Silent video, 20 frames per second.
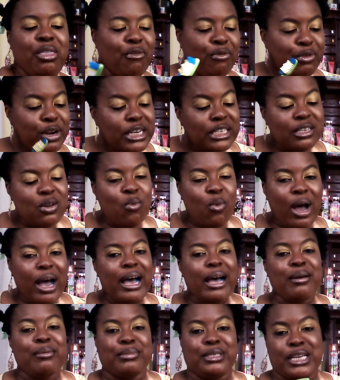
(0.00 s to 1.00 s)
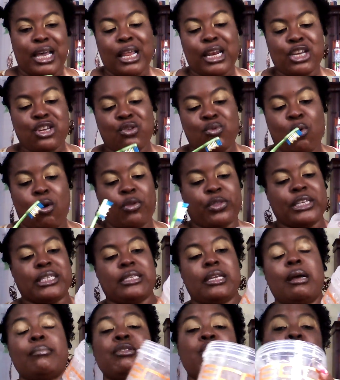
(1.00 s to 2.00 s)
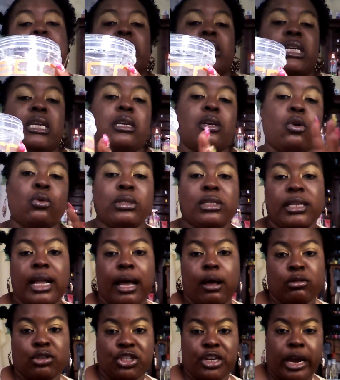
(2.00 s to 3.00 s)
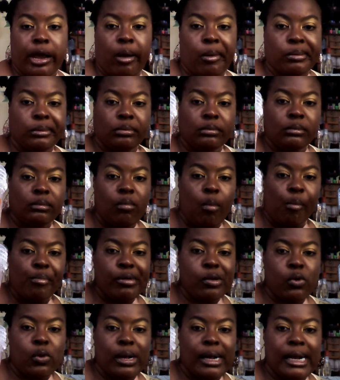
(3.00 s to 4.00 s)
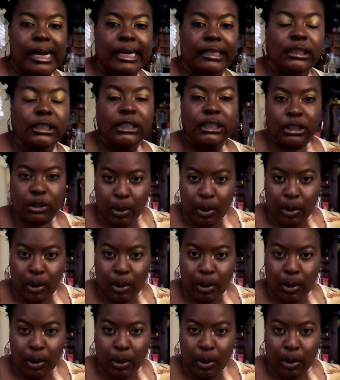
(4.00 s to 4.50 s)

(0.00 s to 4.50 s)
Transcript: the reason why I'm telling you all this, and I'm using Eco Style Gel, okay?